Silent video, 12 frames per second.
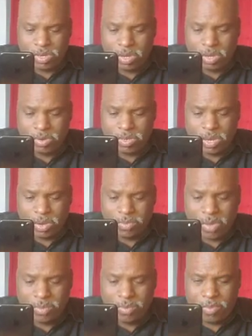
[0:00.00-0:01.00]
usually lose
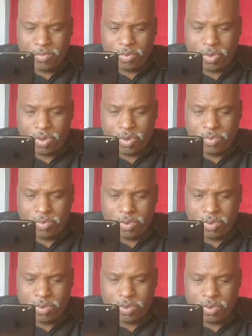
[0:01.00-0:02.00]
the dynamic
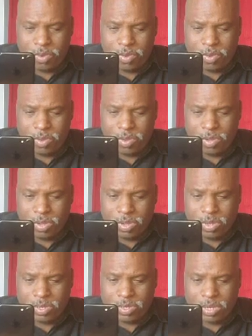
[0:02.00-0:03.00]
wrong,
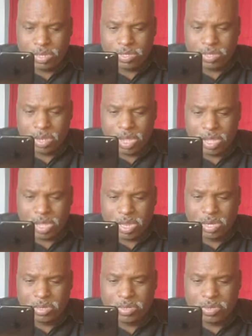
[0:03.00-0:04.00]
and so I
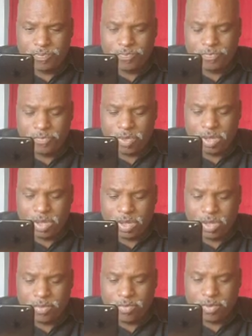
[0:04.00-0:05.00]
gotta lose
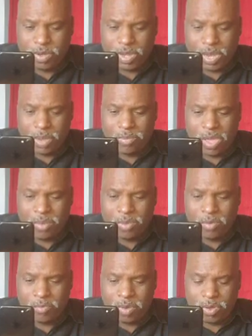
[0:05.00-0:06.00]

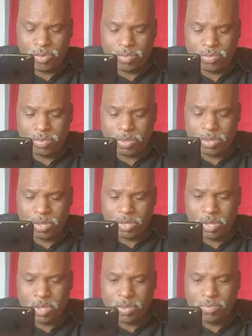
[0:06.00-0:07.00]
dynamic wrong.
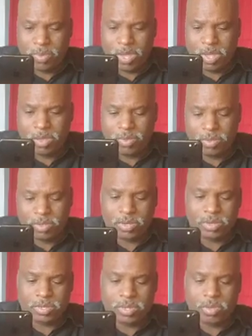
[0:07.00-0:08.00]
Yeah.
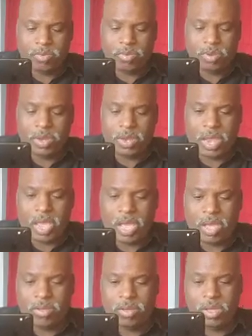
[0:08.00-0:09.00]
So
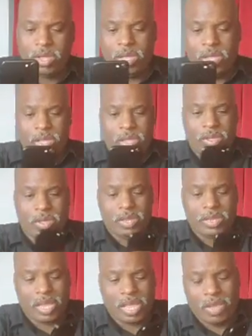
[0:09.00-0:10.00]
now
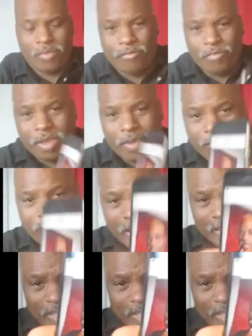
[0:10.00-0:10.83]
you can take it real